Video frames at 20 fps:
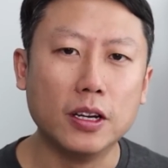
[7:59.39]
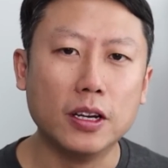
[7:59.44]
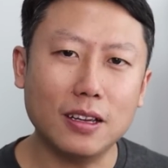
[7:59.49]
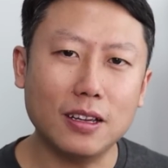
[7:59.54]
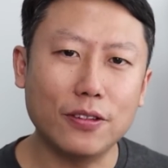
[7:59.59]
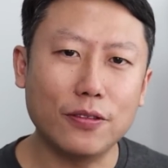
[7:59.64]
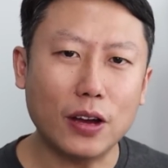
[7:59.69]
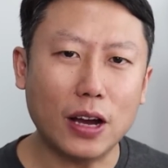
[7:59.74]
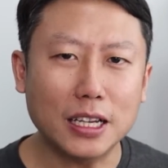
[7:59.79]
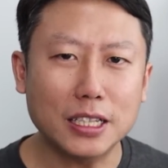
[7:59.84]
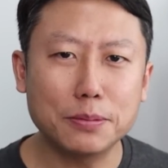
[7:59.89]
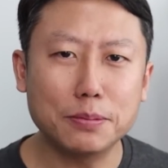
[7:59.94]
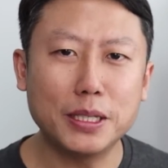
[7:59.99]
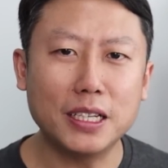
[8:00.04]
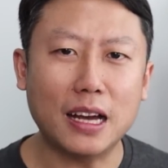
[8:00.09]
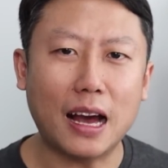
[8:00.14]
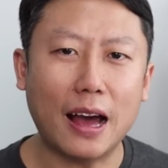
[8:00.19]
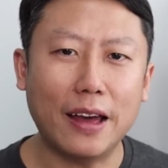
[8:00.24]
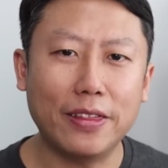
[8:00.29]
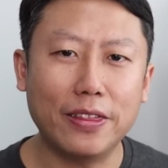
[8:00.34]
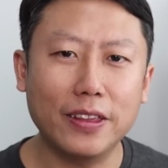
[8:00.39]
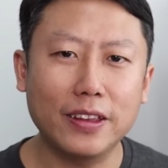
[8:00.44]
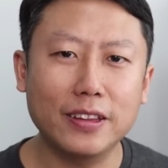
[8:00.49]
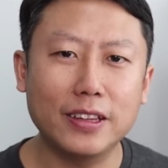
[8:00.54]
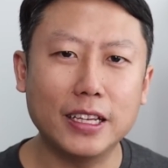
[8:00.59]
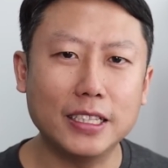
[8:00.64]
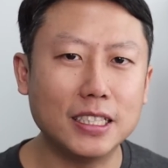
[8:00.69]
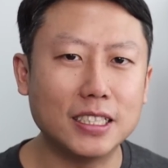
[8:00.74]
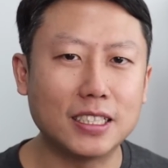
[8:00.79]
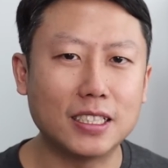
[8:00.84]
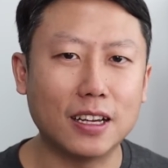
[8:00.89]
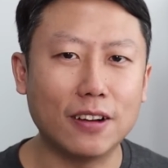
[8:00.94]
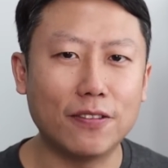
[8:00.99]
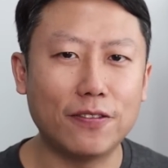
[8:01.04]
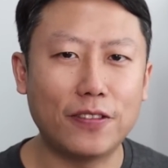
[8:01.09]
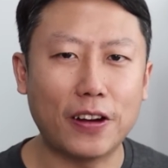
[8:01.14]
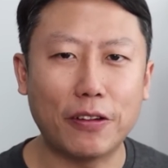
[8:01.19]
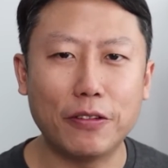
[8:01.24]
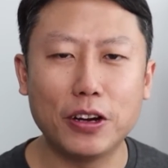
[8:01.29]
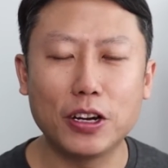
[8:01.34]
If you ask me, I think this is a
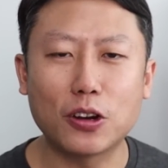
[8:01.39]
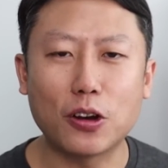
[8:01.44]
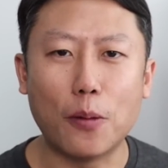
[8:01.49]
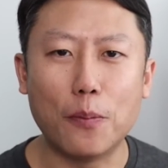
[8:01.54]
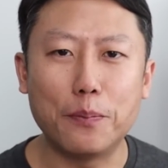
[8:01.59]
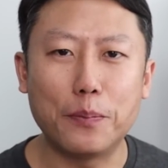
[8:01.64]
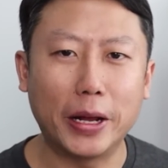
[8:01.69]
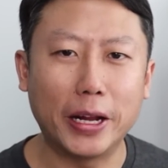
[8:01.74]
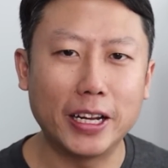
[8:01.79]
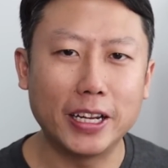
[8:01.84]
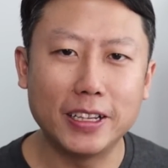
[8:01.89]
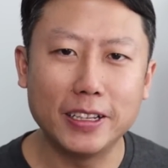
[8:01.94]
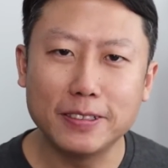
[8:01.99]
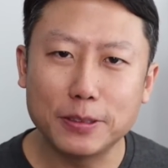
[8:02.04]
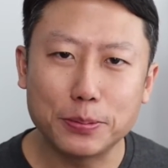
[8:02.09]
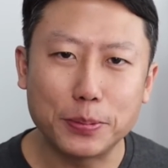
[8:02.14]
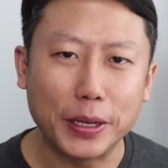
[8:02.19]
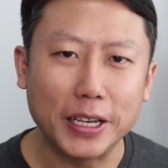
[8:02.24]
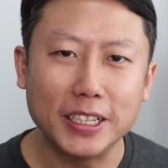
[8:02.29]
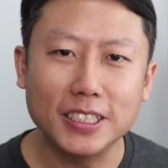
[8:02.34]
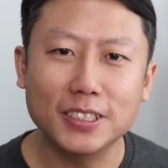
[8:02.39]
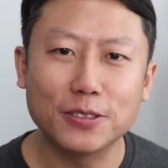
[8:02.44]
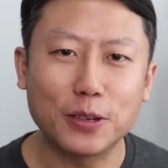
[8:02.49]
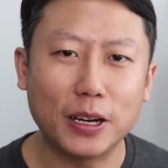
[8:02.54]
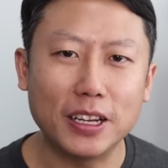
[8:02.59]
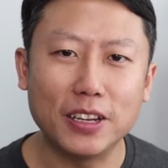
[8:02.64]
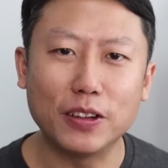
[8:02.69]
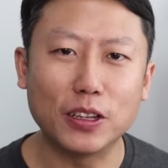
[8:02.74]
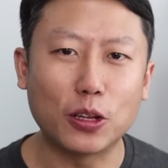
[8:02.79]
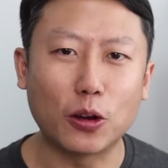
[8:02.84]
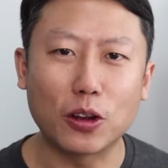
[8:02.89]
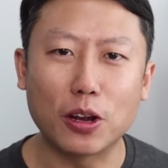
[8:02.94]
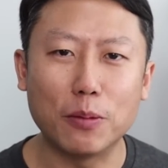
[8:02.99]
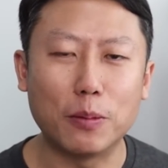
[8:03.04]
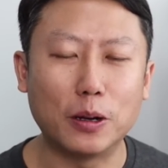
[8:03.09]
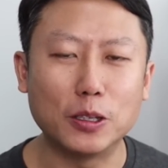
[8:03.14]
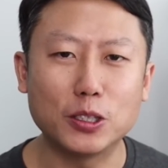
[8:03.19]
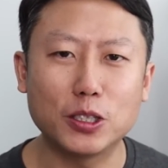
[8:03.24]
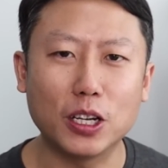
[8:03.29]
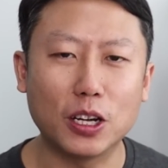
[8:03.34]
very competitive space, right? Even talking
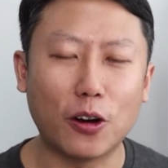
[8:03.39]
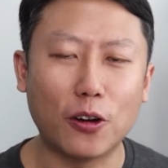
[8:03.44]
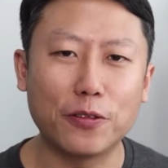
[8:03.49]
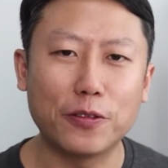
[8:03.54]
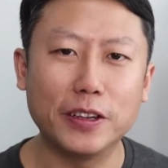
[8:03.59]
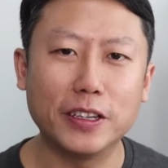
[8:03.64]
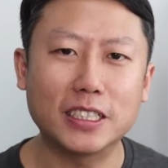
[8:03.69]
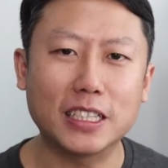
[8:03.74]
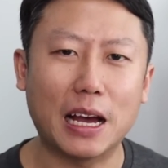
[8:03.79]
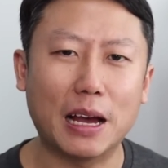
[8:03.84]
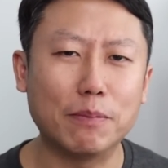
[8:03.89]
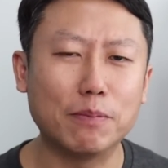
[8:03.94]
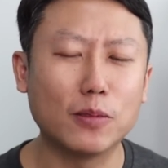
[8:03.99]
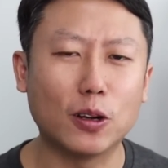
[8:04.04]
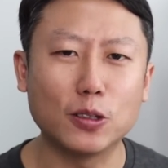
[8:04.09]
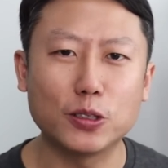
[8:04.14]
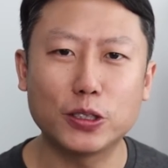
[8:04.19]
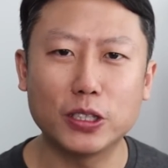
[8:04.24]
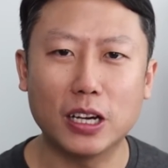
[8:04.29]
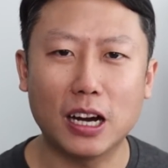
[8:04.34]
about shared office, I'm not sure